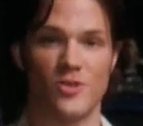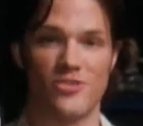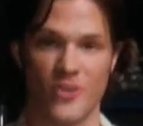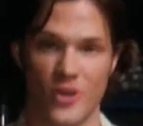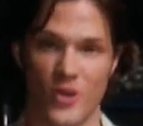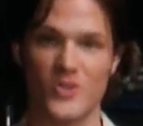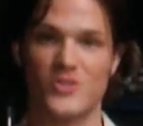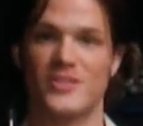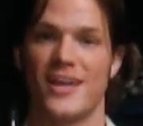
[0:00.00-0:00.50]

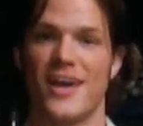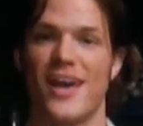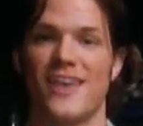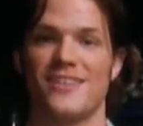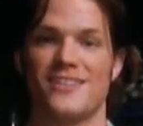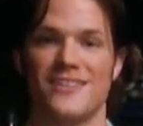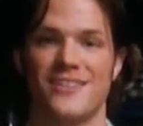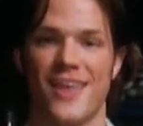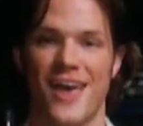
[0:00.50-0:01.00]

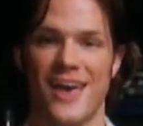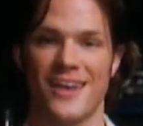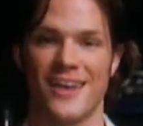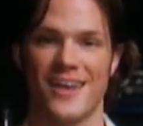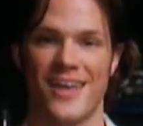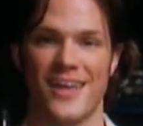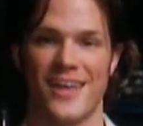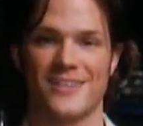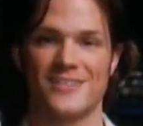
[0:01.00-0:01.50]
Thursdays at
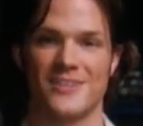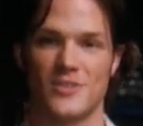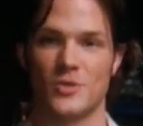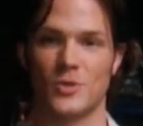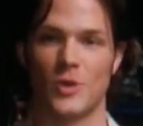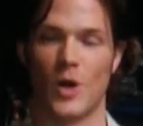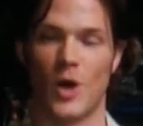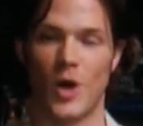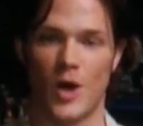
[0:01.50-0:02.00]
9/8
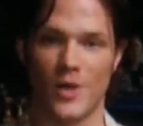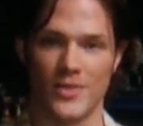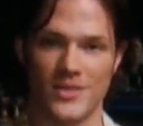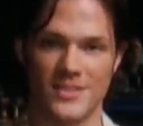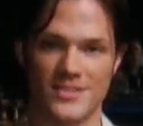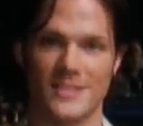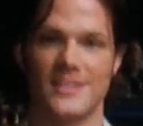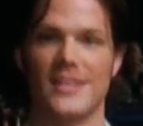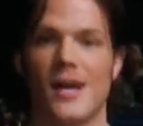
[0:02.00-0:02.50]
Central on the
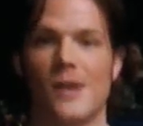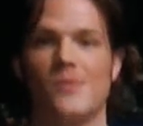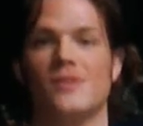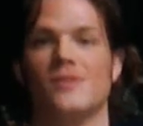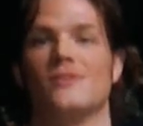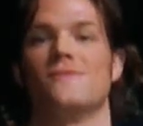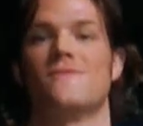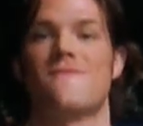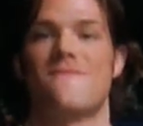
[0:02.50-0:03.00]
CW.